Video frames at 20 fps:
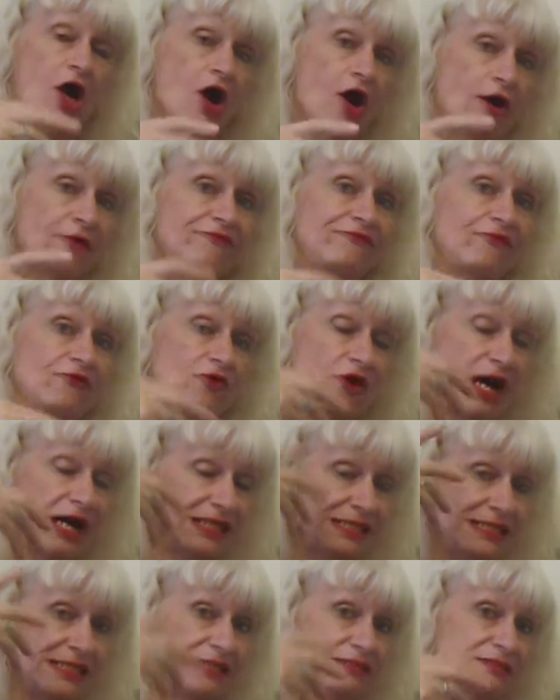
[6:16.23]
of
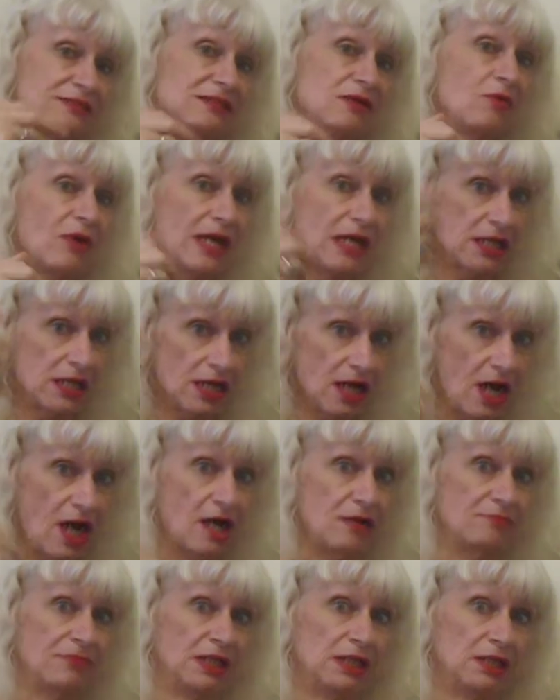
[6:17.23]
alien, they will
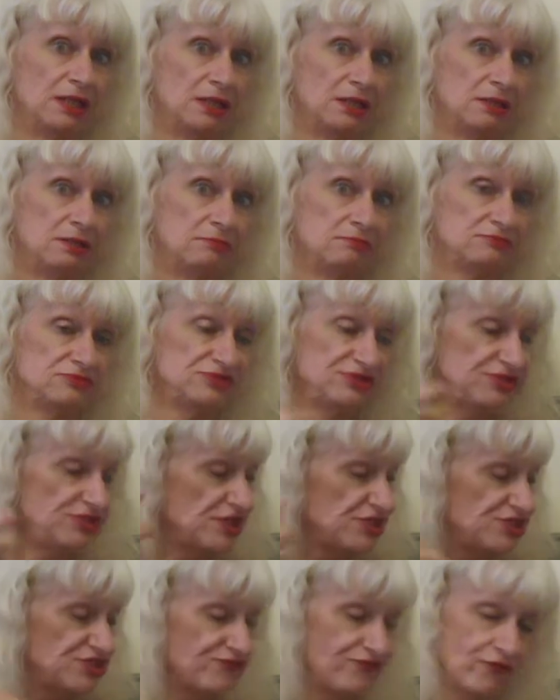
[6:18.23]
come.
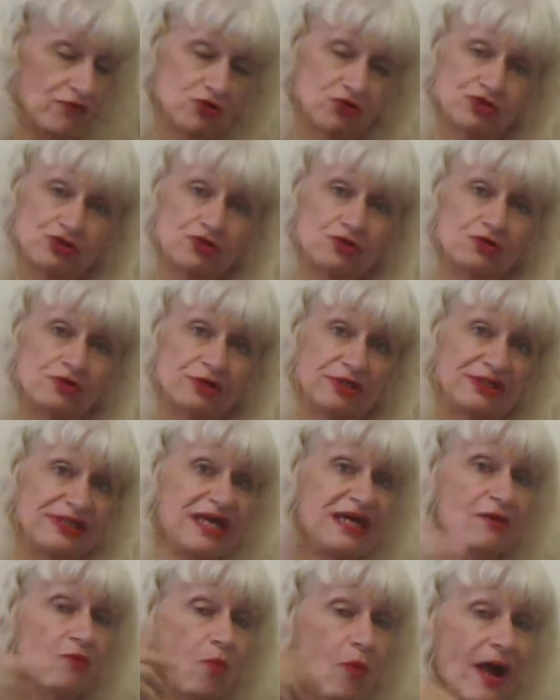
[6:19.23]
This for sure,
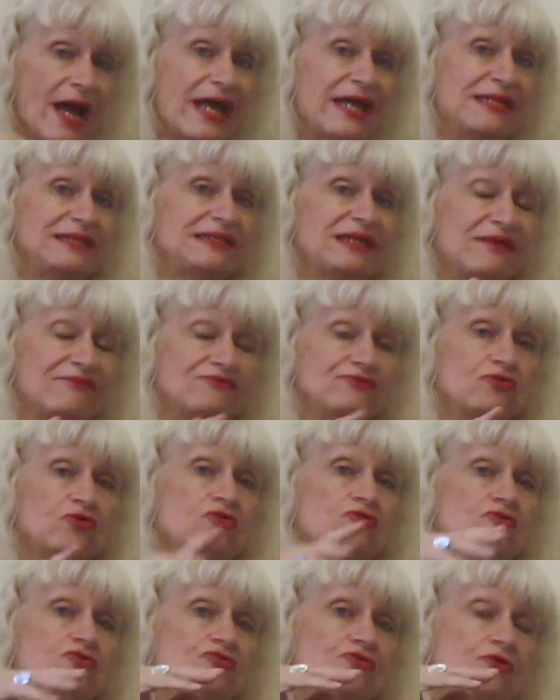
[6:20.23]
they wait
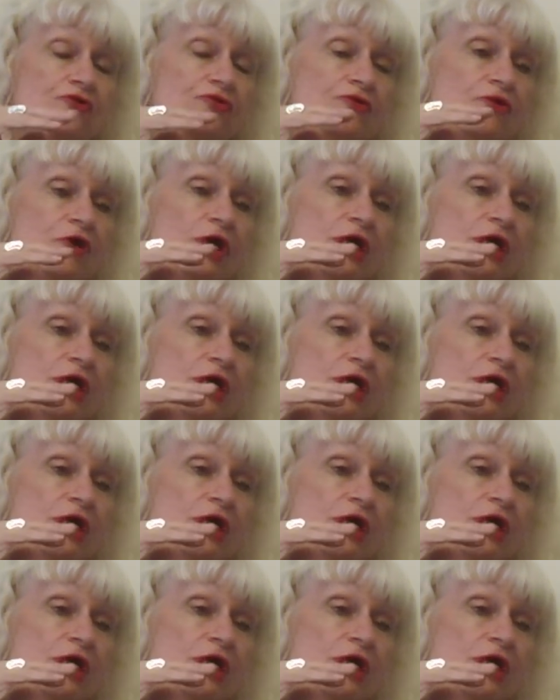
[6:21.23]
after the